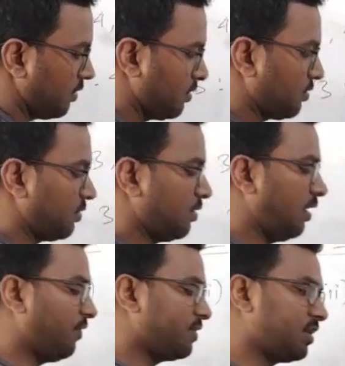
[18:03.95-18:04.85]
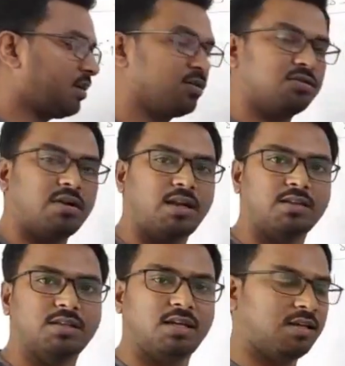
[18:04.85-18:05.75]
So left hand side equals to right
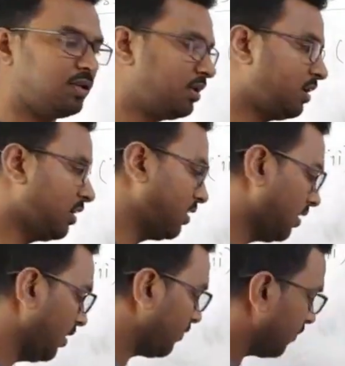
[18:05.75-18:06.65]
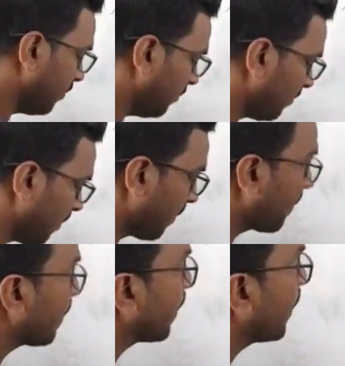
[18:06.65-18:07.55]
hand side, therefore
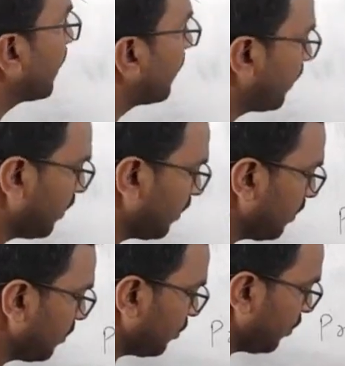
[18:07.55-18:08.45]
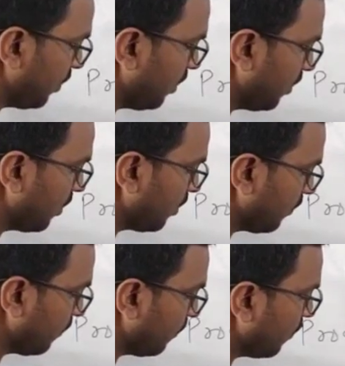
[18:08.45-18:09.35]
3,
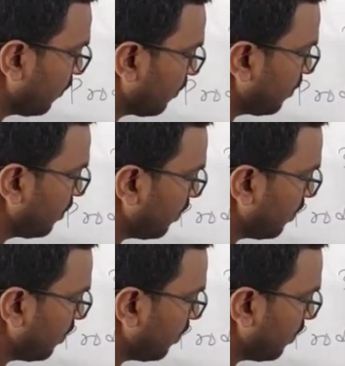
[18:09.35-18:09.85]
4,